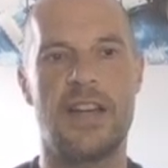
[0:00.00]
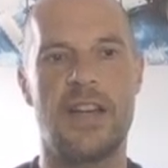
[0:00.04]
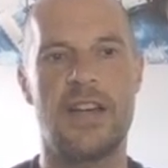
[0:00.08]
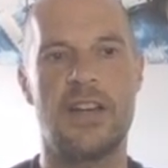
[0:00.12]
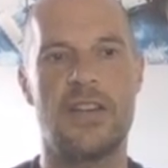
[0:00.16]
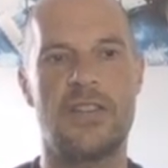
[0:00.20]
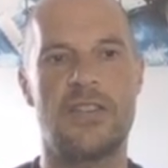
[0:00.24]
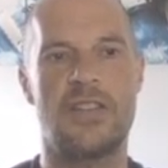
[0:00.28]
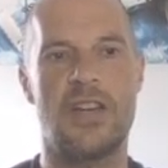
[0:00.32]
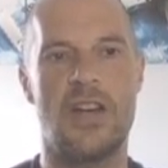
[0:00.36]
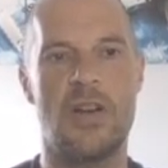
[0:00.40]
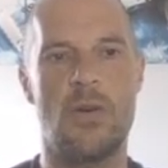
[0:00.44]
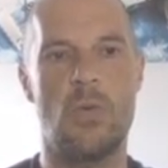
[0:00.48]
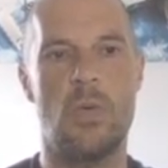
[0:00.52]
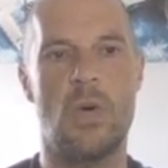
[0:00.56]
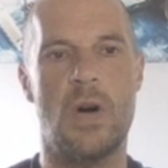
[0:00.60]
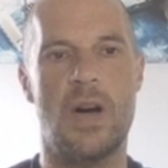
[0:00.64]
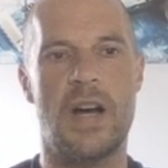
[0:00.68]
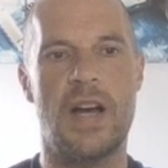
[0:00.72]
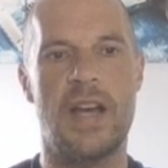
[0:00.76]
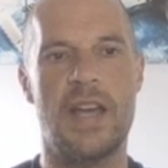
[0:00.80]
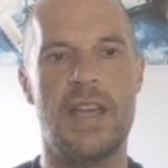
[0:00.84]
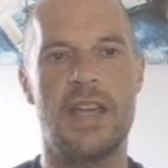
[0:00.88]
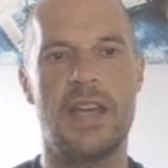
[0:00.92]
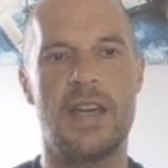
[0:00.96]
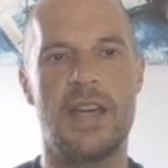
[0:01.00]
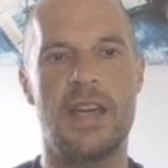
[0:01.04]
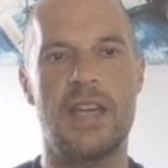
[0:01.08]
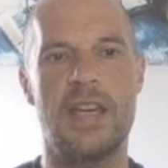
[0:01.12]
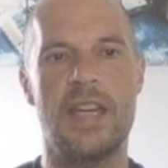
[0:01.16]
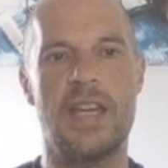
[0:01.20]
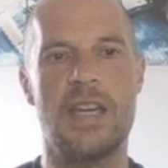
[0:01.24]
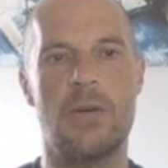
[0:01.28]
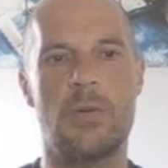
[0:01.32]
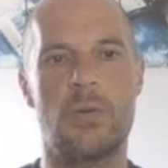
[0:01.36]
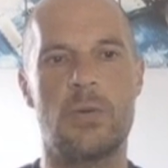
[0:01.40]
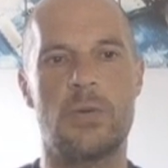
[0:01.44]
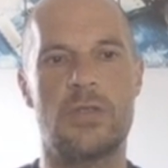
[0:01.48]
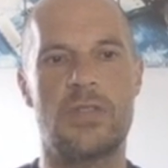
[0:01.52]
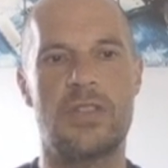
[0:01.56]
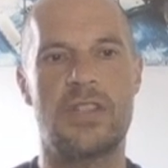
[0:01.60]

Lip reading: So y equals